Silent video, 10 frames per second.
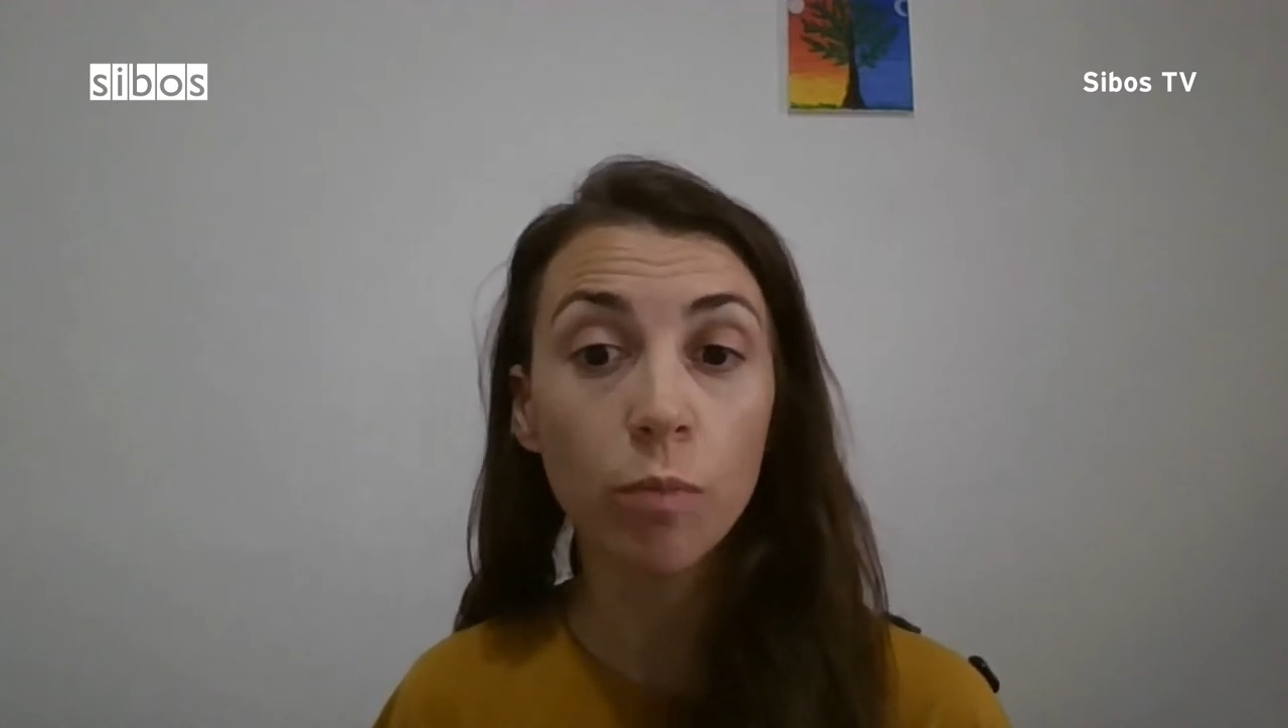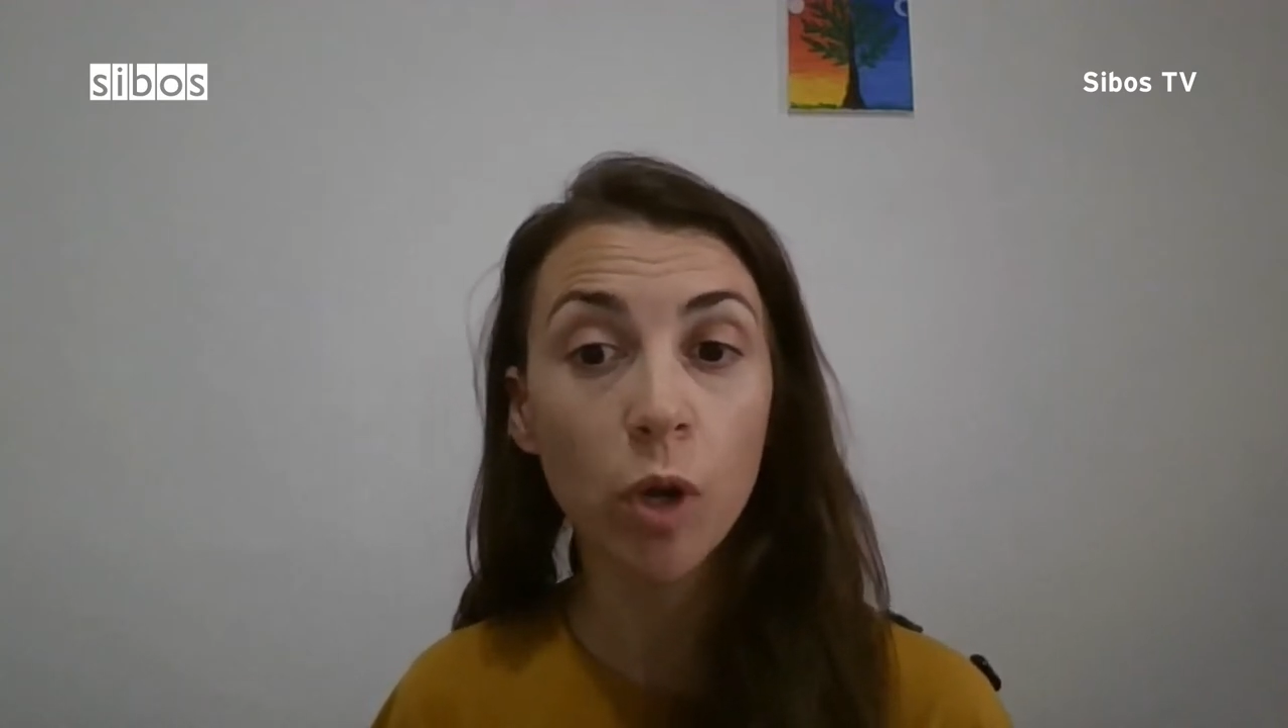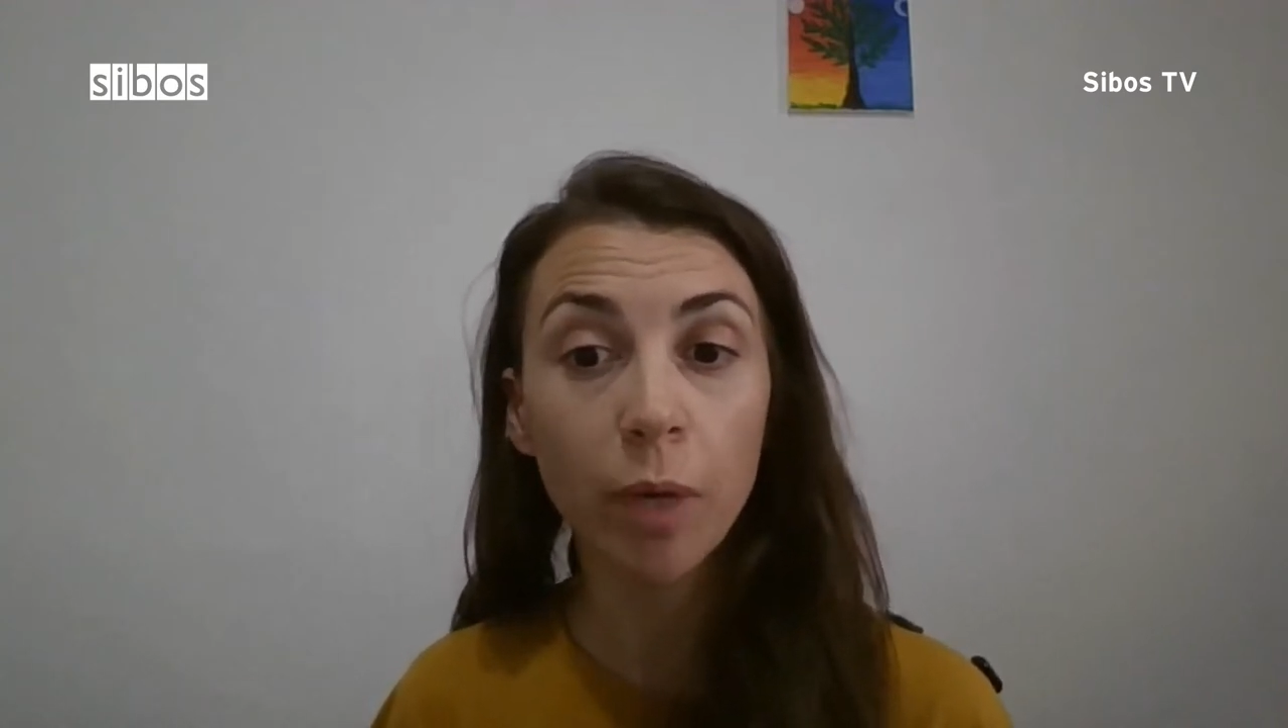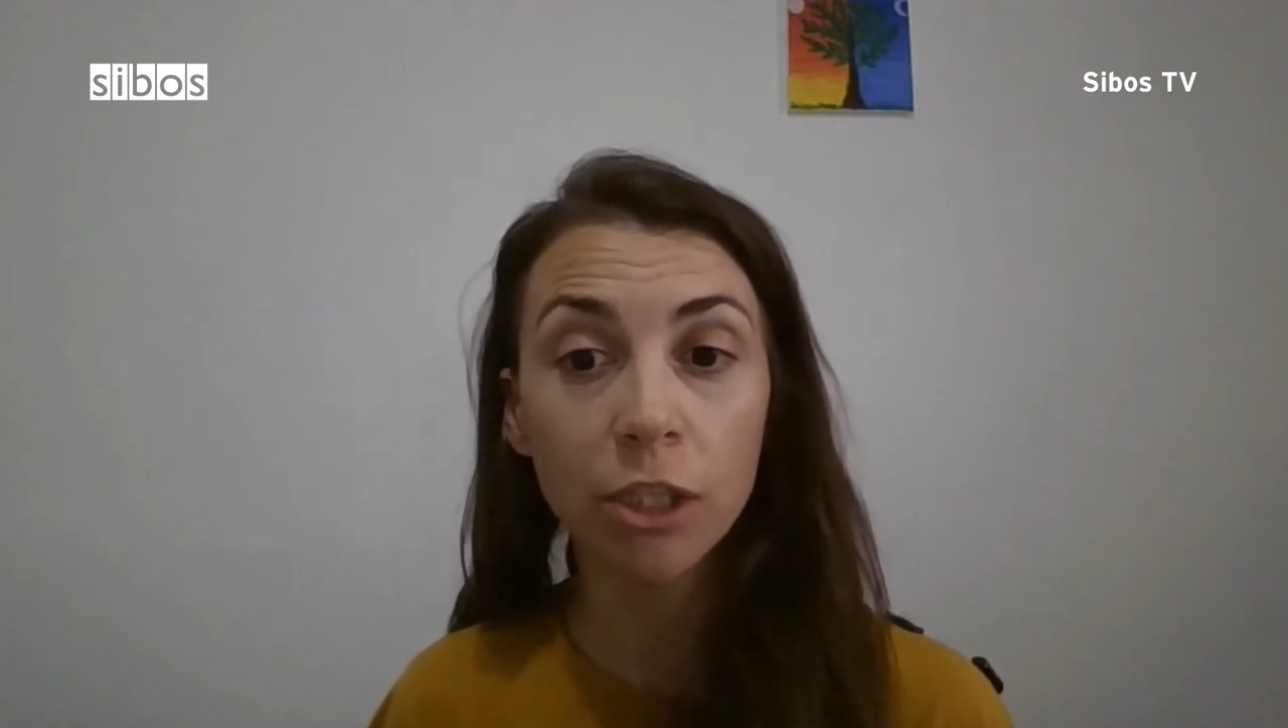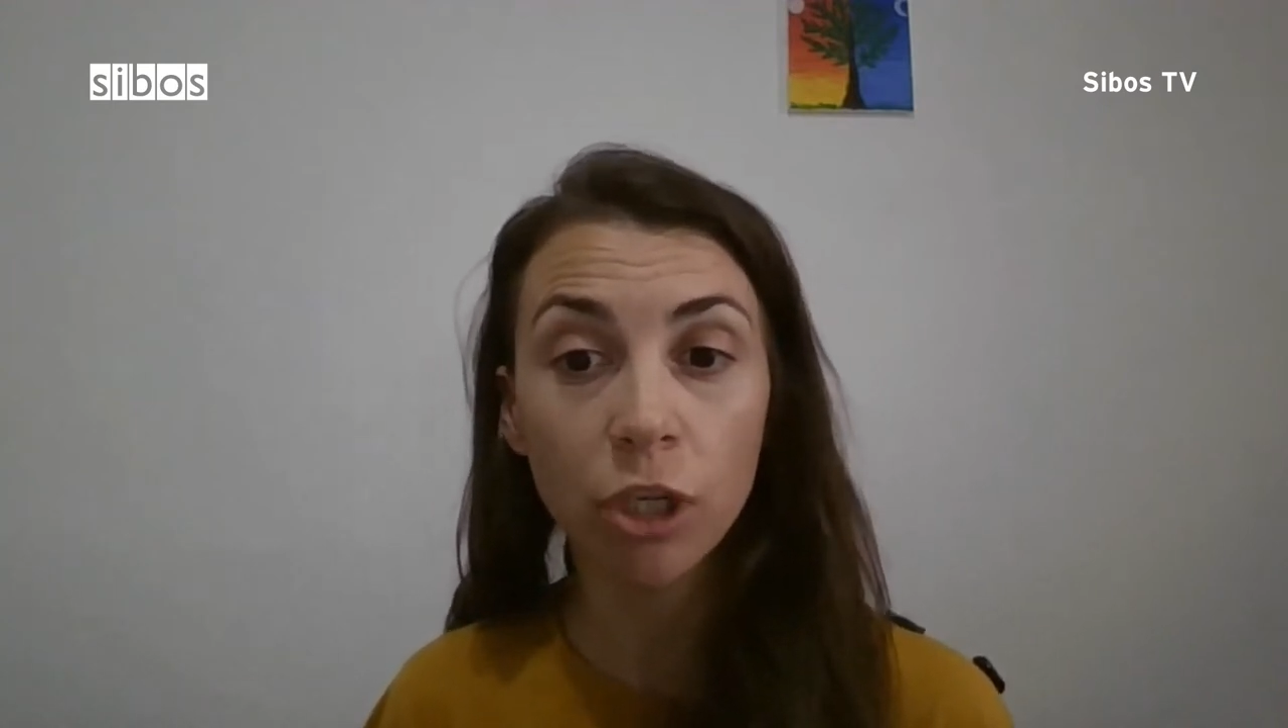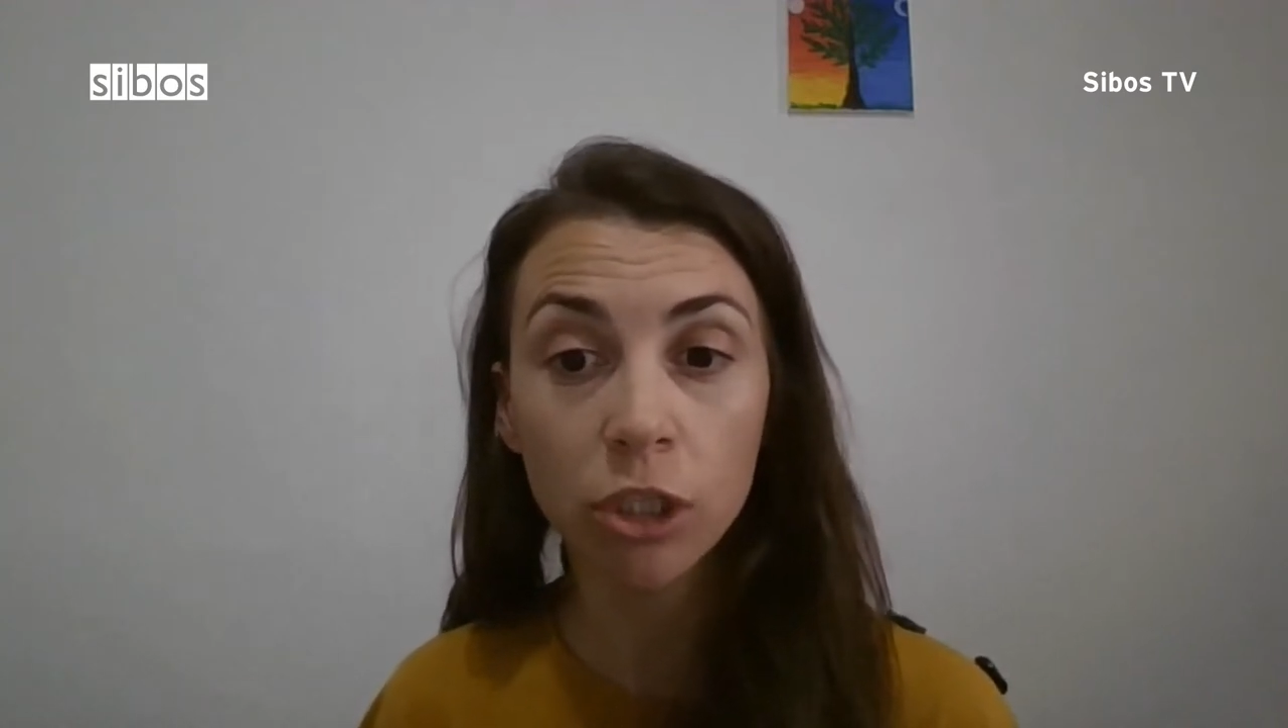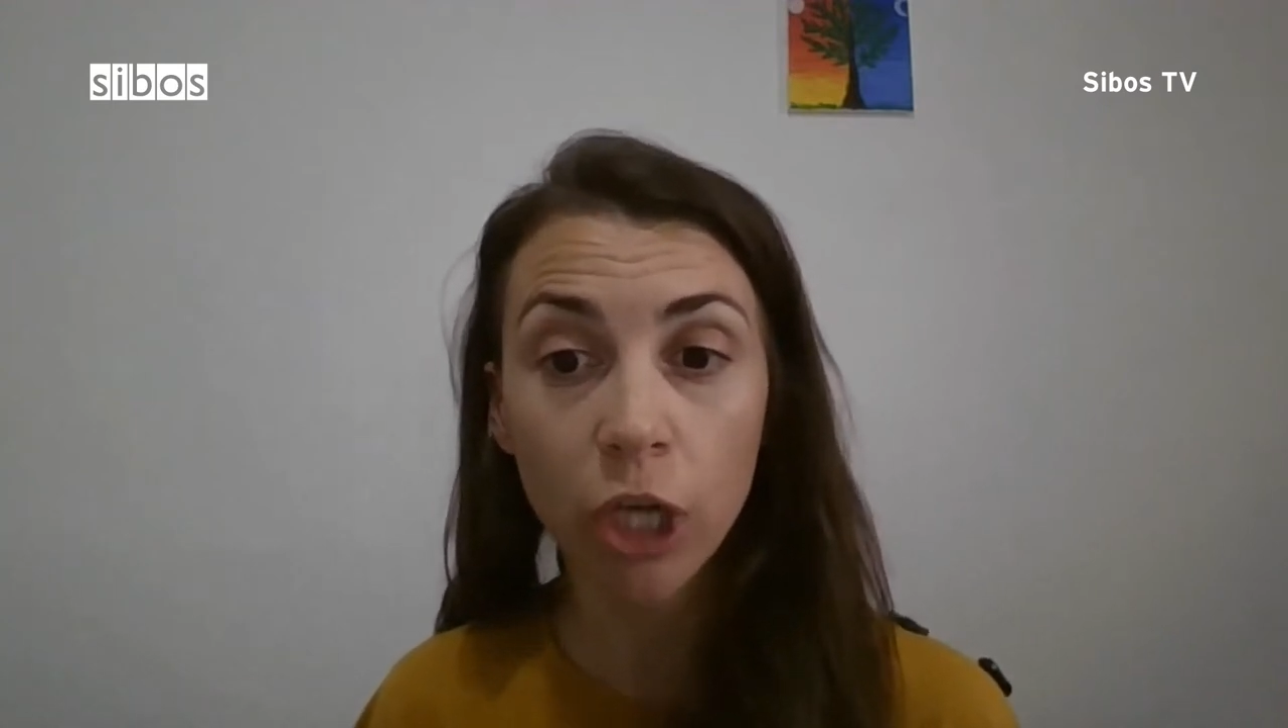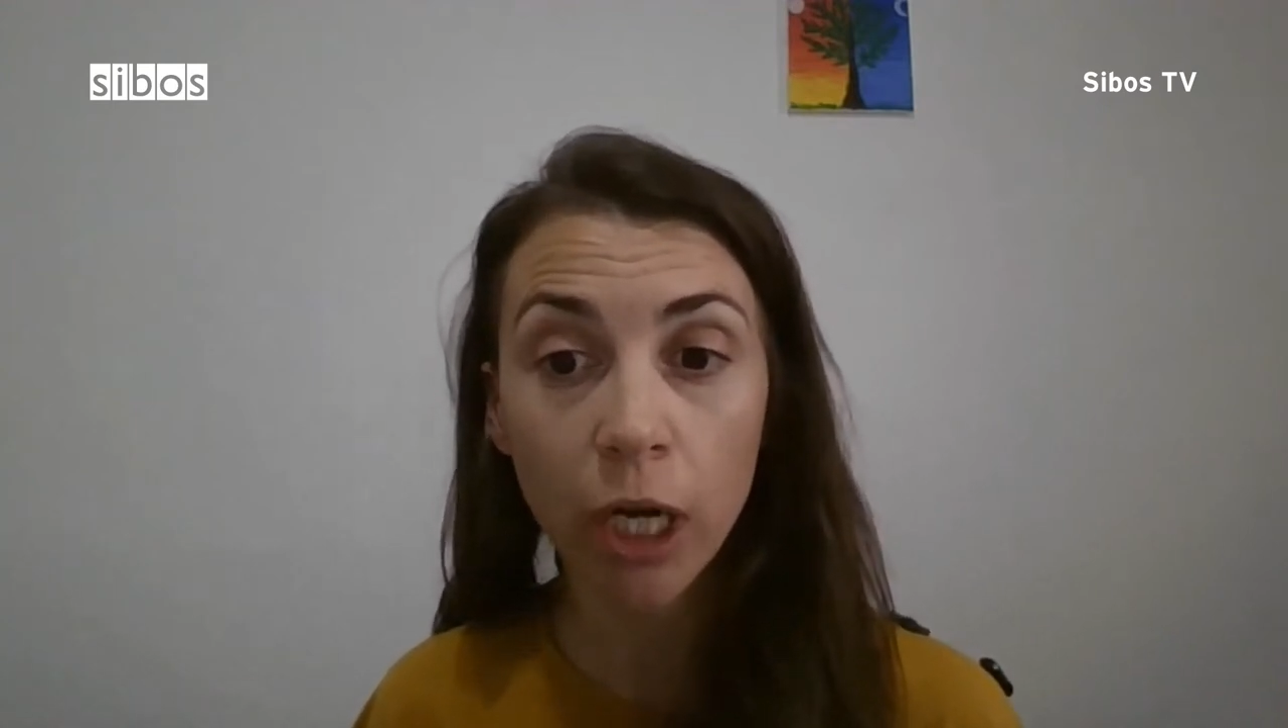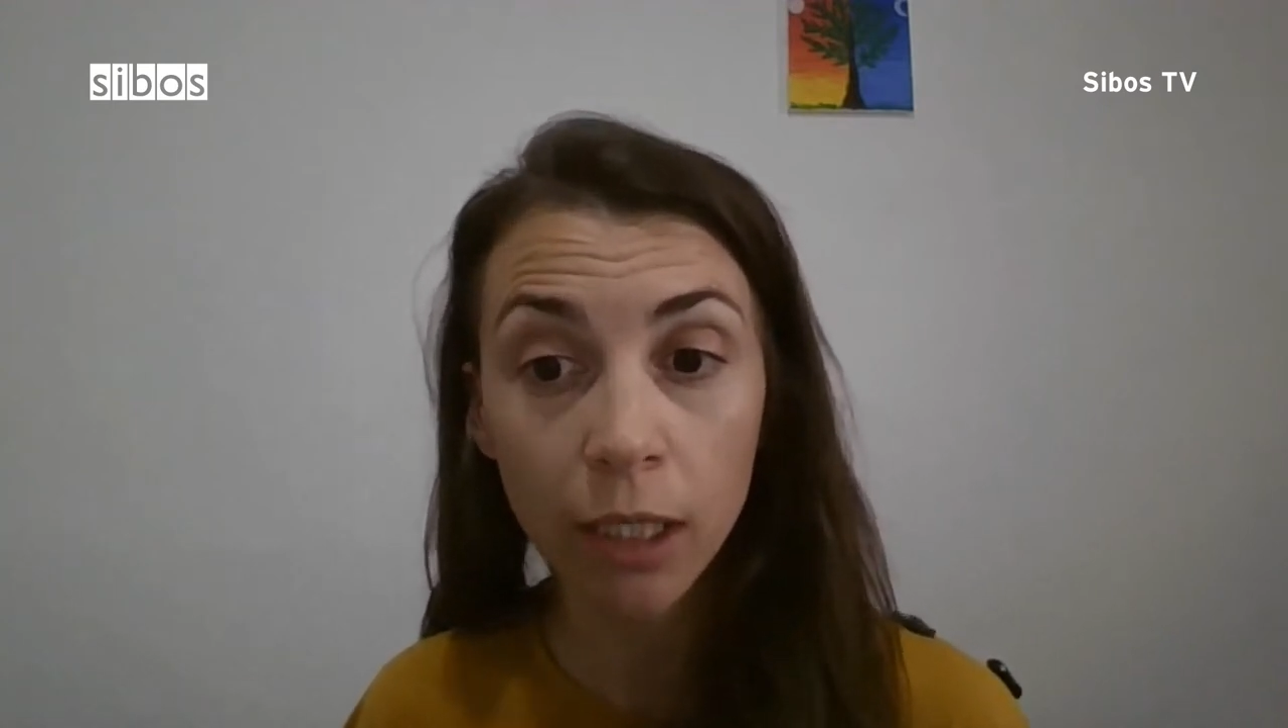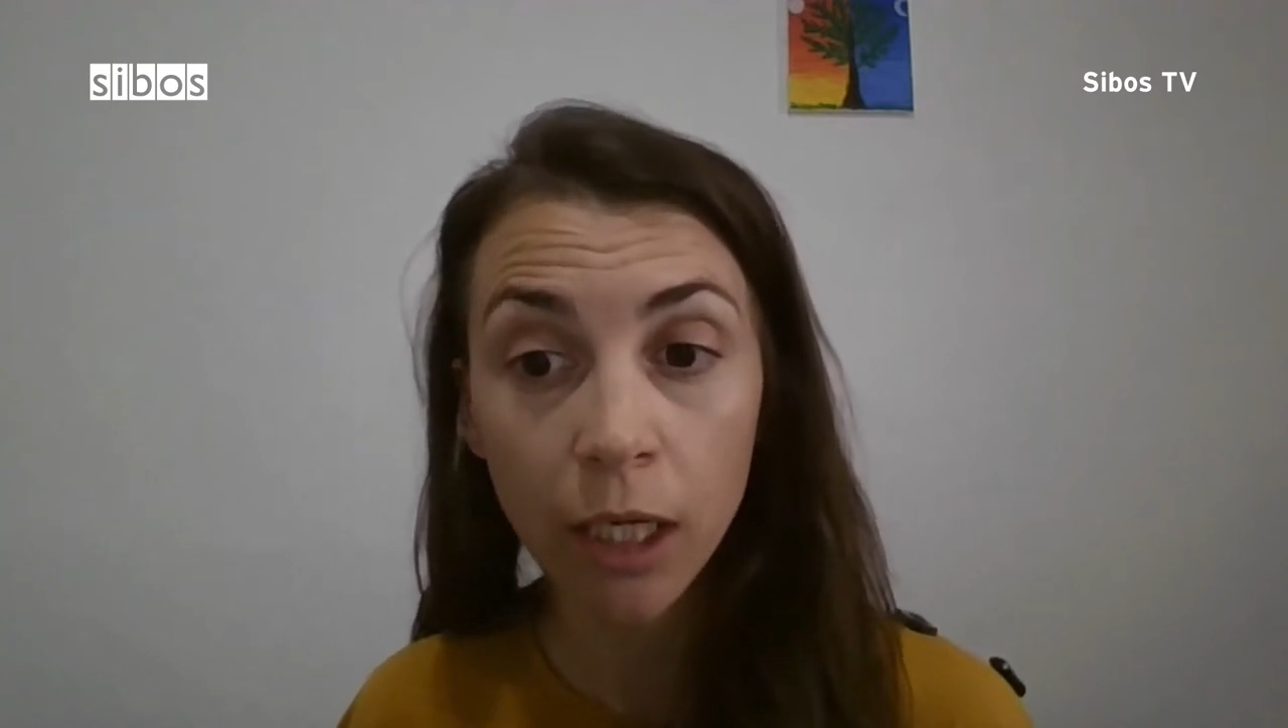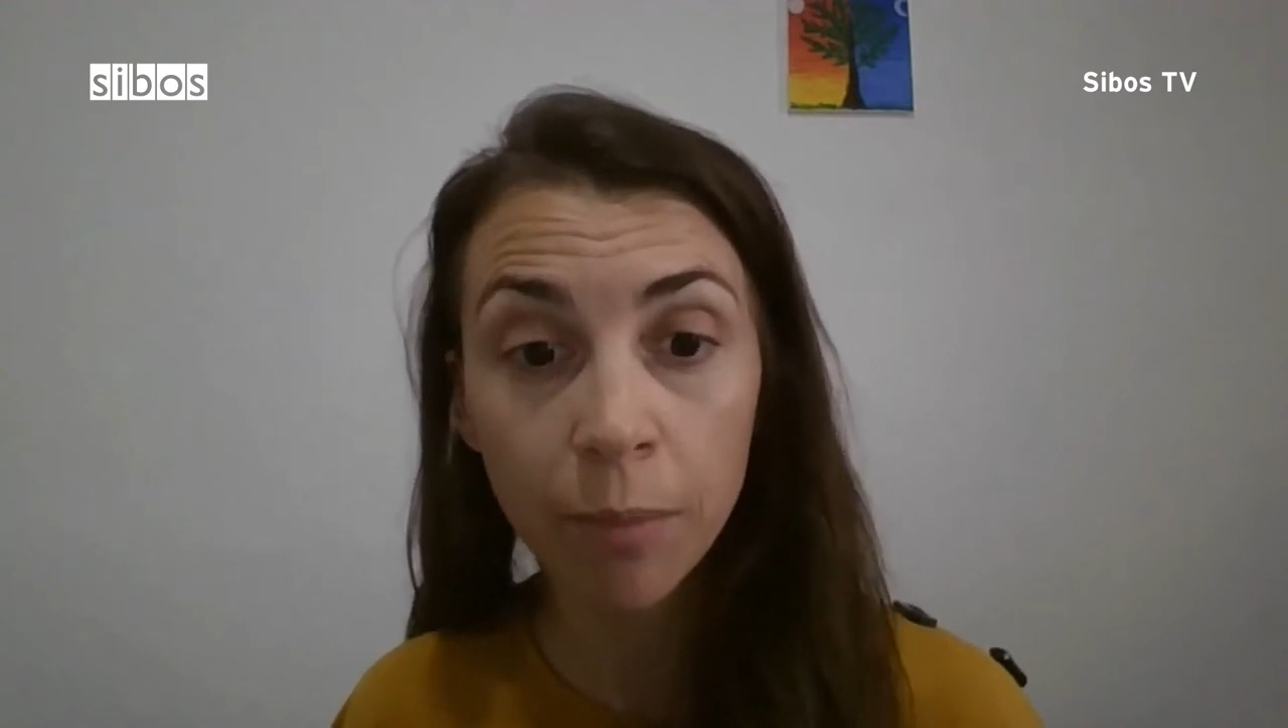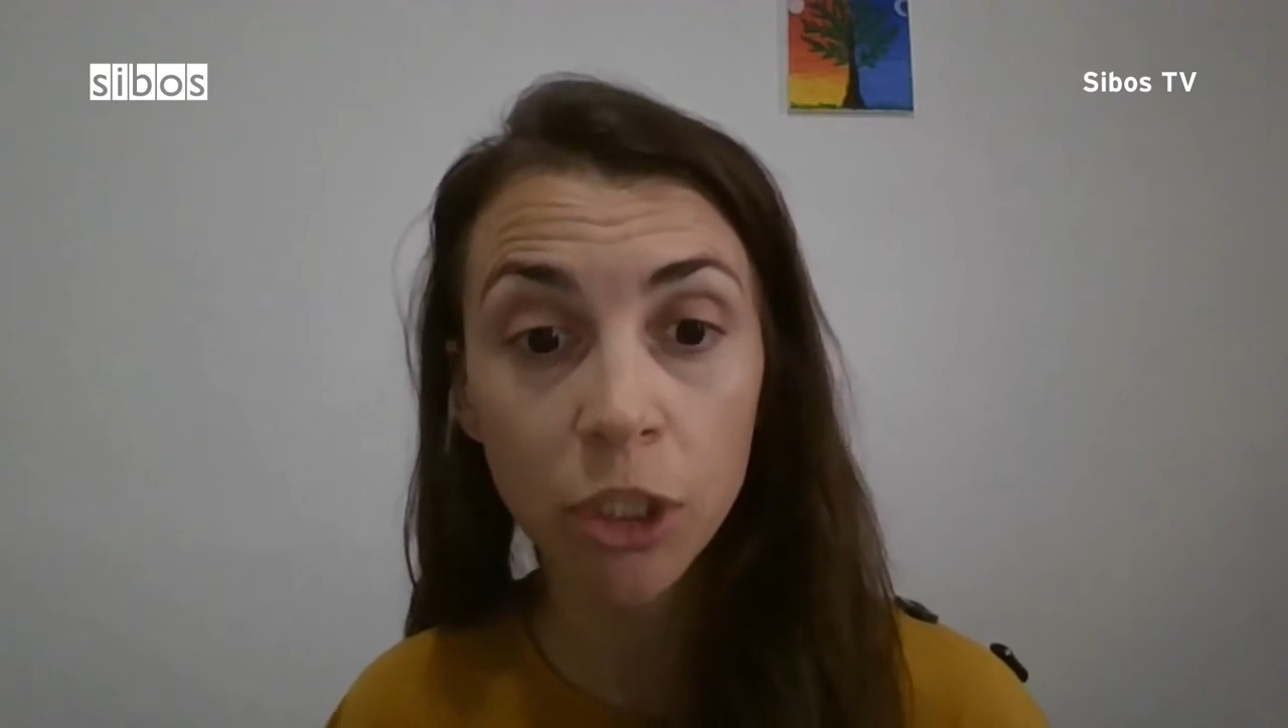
on mobile transaction